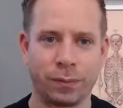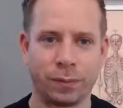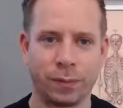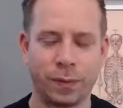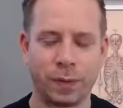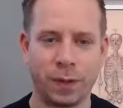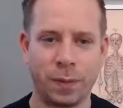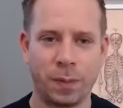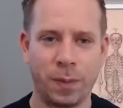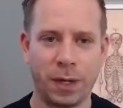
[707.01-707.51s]

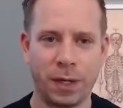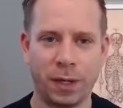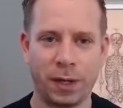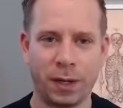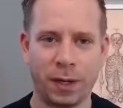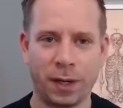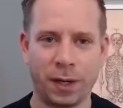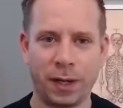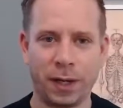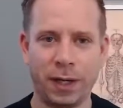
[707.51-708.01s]
So
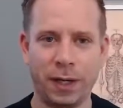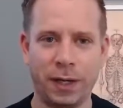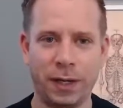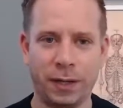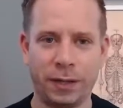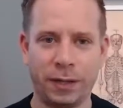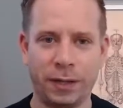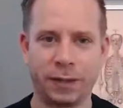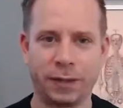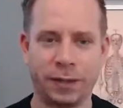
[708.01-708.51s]
making a clear
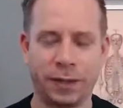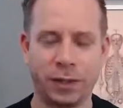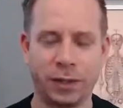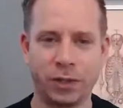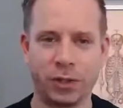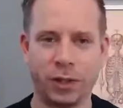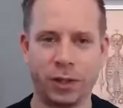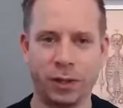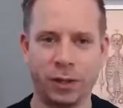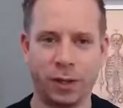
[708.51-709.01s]

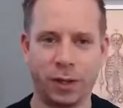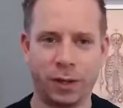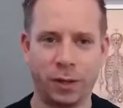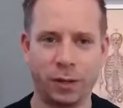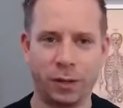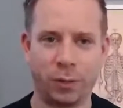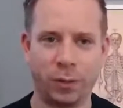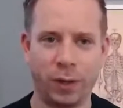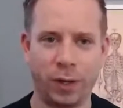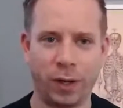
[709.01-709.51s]
distinction that,
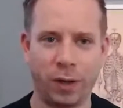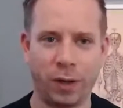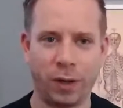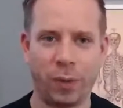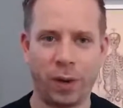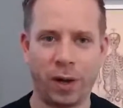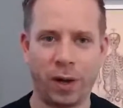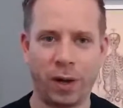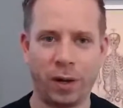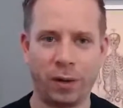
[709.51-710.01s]

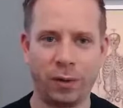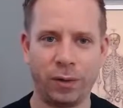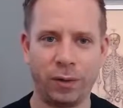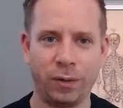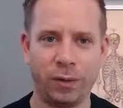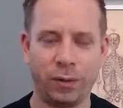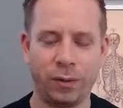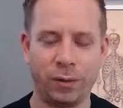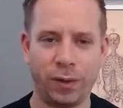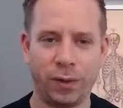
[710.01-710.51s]
while
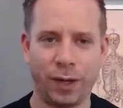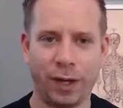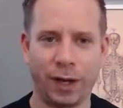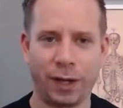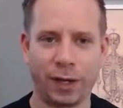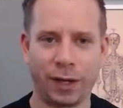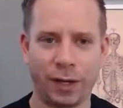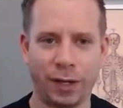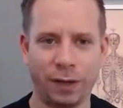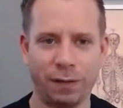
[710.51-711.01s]
I
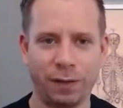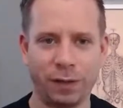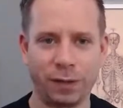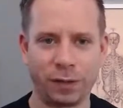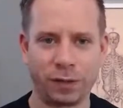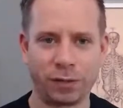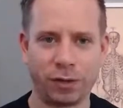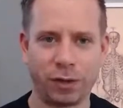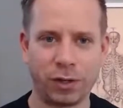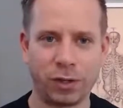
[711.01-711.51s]
can give
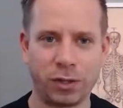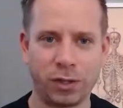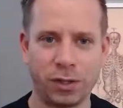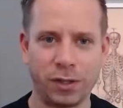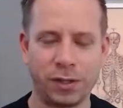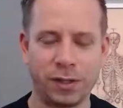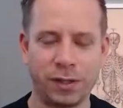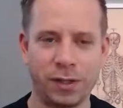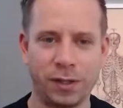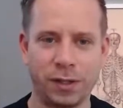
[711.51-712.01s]

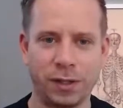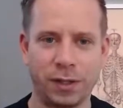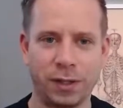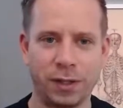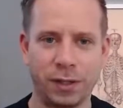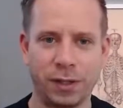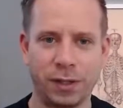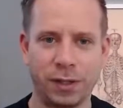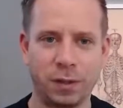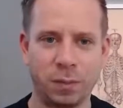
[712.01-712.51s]
instructions
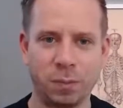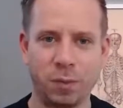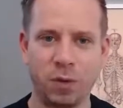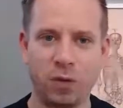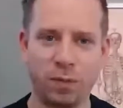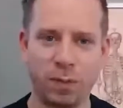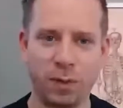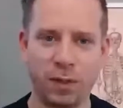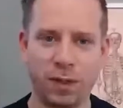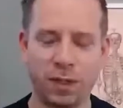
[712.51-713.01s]
and these
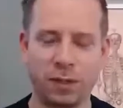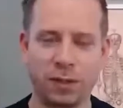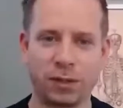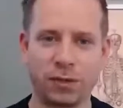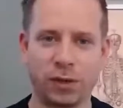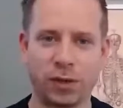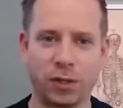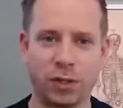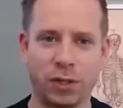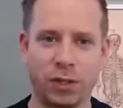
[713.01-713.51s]
movement
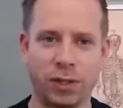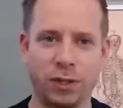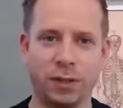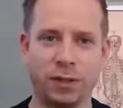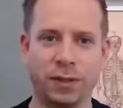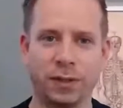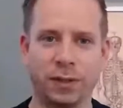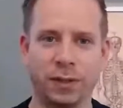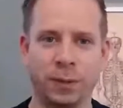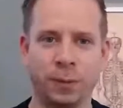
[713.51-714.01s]

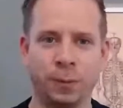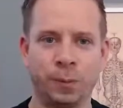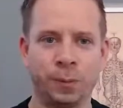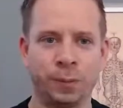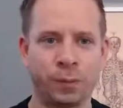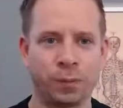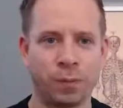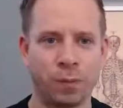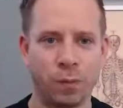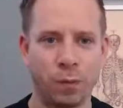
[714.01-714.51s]
instructions
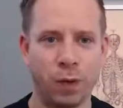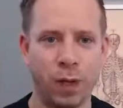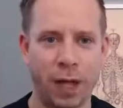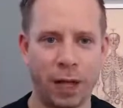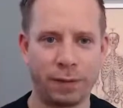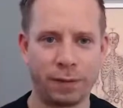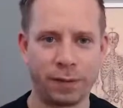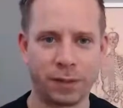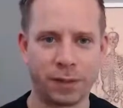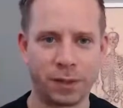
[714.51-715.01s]
will
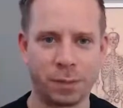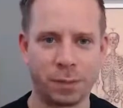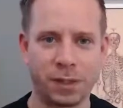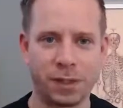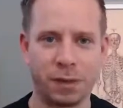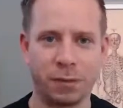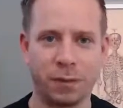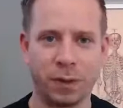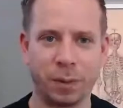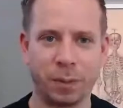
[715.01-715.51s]
have a
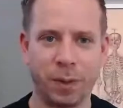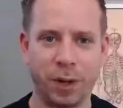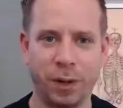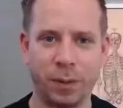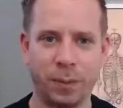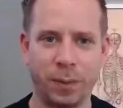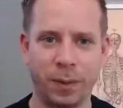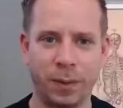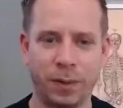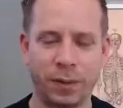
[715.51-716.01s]
specific
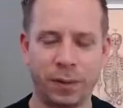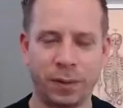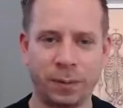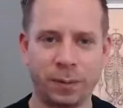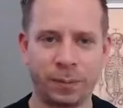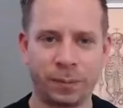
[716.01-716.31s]
purpose,